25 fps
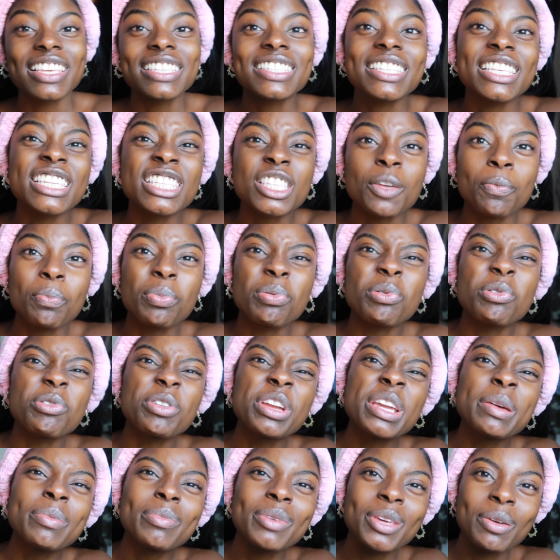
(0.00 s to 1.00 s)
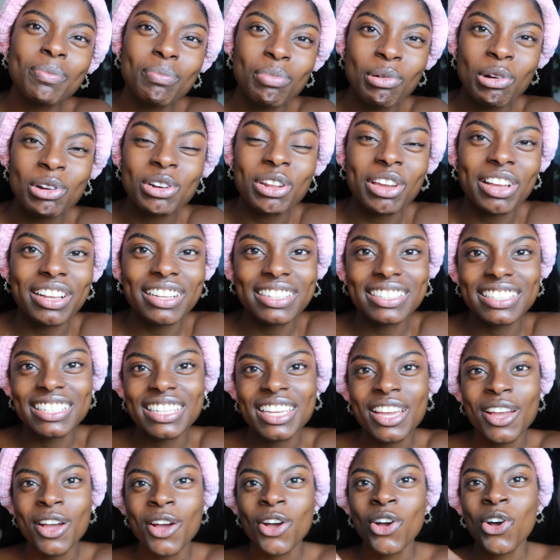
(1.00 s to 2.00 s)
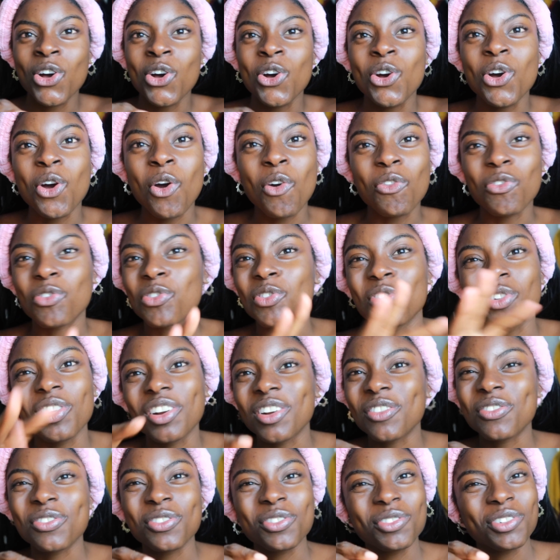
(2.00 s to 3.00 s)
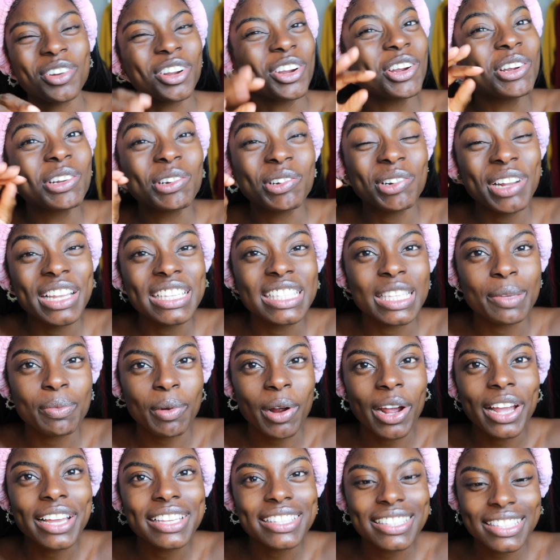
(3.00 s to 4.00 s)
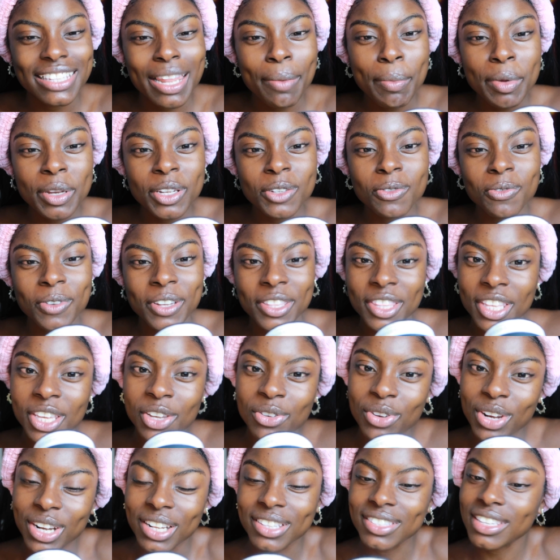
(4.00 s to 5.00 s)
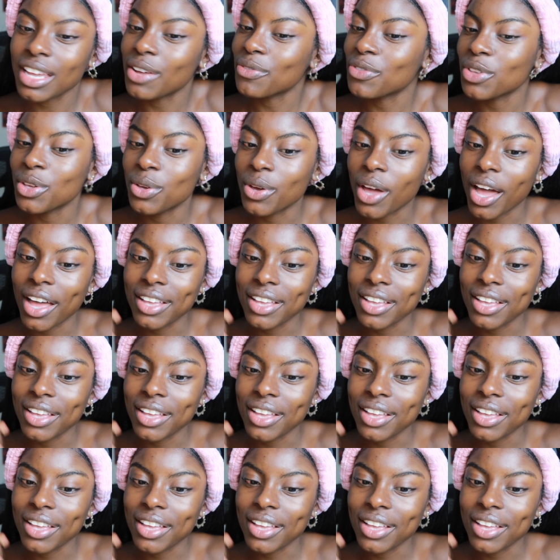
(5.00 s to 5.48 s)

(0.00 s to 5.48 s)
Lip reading: this is a premium product for a crazy price. Let me just read the ingredients out for you